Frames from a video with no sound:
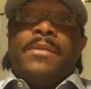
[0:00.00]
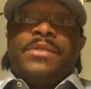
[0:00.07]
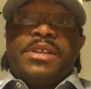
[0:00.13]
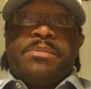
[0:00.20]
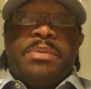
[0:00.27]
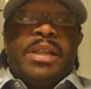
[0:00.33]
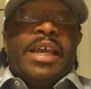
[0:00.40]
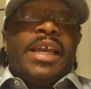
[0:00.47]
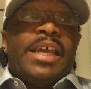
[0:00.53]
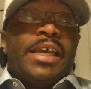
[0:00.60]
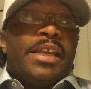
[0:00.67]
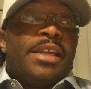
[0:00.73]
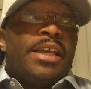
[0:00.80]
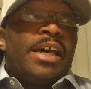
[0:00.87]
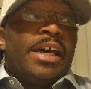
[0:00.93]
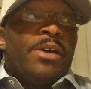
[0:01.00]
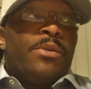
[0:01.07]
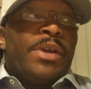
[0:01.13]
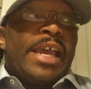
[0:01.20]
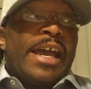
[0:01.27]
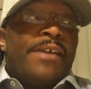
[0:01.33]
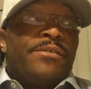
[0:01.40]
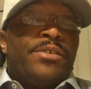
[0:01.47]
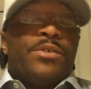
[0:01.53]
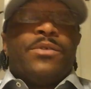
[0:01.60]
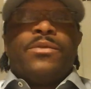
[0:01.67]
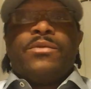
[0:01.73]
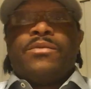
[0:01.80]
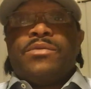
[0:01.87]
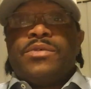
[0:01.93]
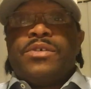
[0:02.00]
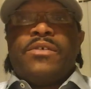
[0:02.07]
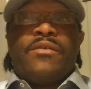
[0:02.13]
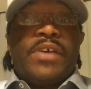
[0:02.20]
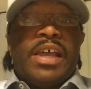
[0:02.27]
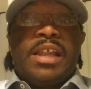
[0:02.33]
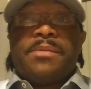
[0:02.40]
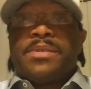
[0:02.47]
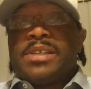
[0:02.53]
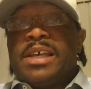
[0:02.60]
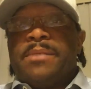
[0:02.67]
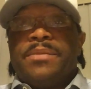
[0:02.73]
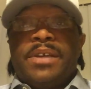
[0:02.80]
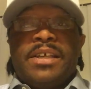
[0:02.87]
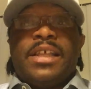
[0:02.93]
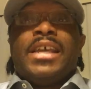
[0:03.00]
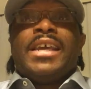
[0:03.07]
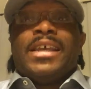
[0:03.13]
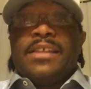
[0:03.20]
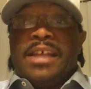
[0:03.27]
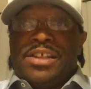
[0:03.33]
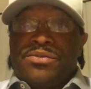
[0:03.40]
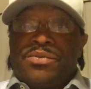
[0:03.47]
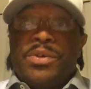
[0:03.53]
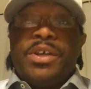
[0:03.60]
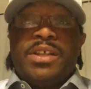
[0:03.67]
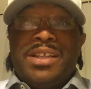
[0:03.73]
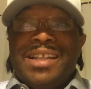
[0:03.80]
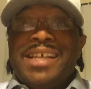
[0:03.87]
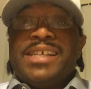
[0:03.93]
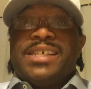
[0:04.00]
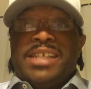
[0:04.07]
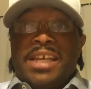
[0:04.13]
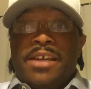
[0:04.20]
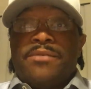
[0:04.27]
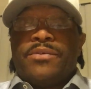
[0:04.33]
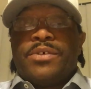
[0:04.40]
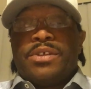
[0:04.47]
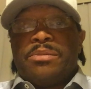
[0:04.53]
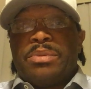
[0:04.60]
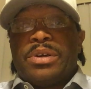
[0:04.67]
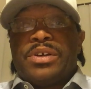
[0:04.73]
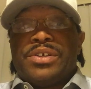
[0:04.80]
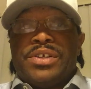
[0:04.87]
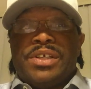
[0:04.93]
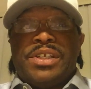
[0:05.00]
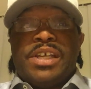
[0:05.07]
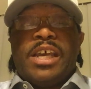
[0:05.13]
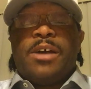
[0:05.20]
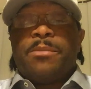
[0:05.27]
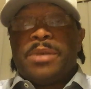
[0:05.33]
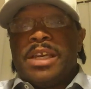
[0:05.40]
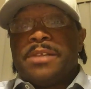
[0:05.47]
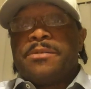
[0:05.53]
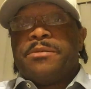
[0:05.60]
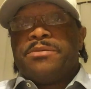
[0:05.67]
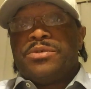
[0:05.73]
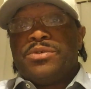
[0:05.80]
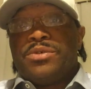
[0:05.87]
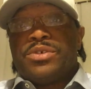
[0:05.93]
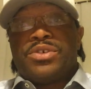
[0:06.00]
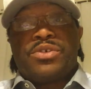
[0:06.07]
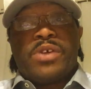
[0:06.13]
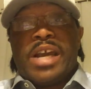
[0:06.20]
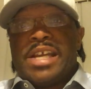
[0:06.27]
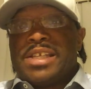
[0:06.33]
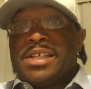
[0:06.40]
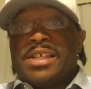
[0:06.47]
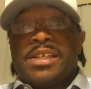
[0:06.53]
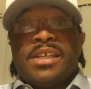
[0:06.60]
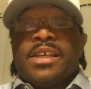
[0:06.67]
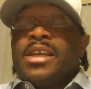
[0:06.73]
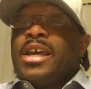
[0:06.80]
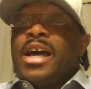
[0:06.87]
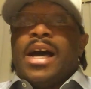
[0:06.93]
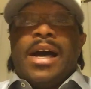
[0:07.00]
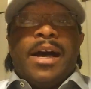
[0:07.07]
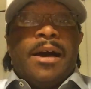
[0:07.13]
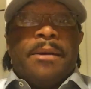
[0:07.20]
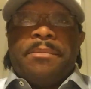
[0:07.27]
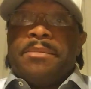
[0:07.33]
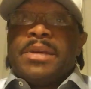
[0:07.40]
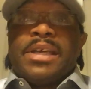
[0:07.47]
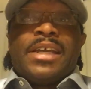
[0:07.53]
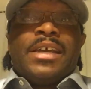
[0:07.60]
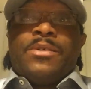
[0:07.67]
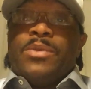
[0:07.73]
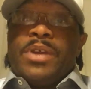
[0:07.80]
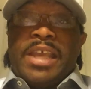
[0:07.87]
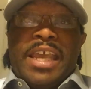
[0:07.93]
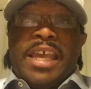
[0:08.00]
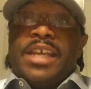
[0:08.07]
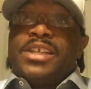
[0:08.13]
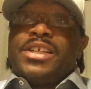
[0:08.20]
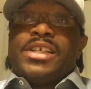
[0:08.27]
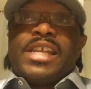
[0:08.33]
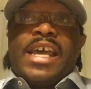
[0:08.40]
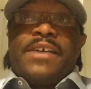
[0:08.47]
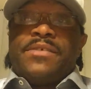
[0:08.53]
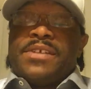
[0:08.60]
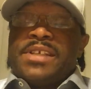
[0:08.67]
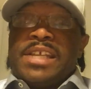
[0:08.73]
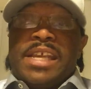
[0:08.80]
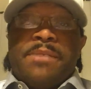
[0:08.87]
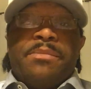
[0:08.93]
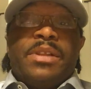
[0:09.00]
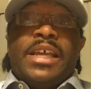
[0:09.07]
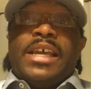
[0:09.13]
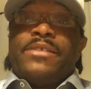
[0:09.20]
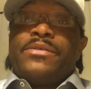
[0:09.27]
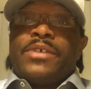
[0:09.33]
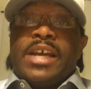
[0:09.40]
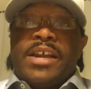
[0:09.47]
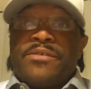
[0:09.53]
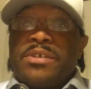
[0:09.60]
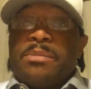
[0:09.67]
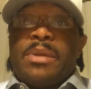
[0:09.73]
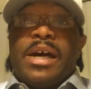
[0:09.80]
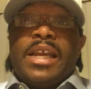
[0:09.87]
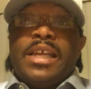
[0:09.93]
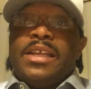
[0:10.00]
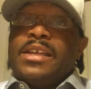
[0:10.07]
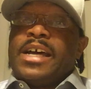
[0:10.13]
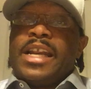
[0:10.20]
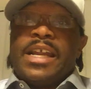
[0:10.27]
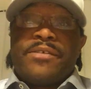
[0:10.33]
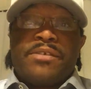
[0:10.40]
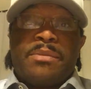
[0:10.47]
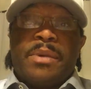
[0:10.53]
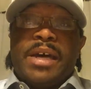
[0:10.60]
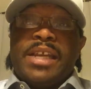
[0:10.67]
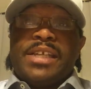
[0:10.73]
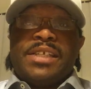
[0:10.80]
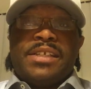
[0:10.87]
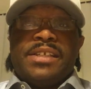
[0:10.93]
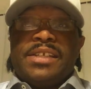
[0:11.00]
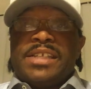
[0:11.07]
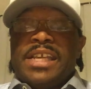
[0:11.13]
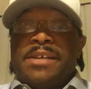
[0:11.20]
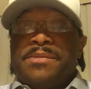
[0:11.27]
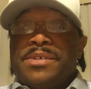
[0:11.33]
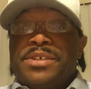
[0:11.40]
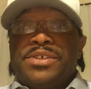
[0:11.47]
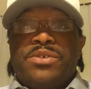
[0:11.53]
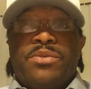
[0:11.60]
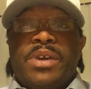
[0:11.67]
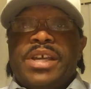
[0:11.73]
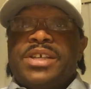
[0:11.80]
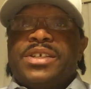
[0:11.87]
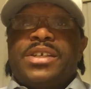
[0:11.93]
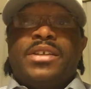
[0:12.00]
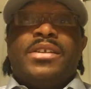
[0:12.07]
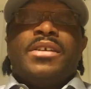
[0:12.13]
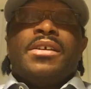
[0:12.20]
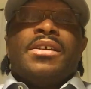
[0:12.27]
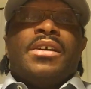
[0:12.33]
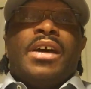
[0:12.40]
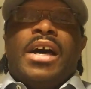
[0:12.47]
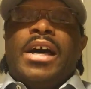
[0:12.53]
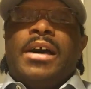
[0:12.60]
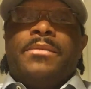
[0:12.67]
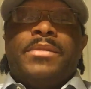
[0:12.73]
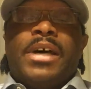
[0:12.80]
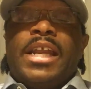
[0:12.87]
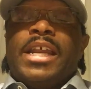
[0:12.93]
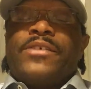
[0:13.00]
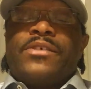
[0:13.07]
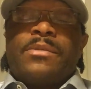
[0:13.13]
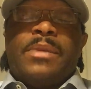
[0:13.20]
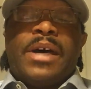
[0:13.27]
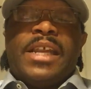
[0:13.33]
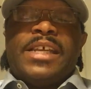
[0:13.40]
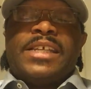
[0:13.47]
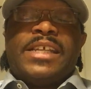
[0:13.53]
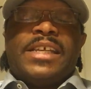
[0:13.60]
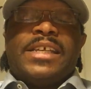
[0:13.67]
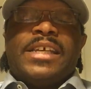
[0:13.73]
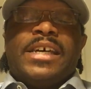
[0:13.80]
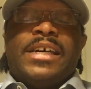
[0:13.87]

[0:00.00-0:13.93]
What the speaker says: This plan, we have to develop something that's realistic for the person to help get them through this crisis. We can't just have the same plan for everybody. Not everybody's in the same situation. Not everybody's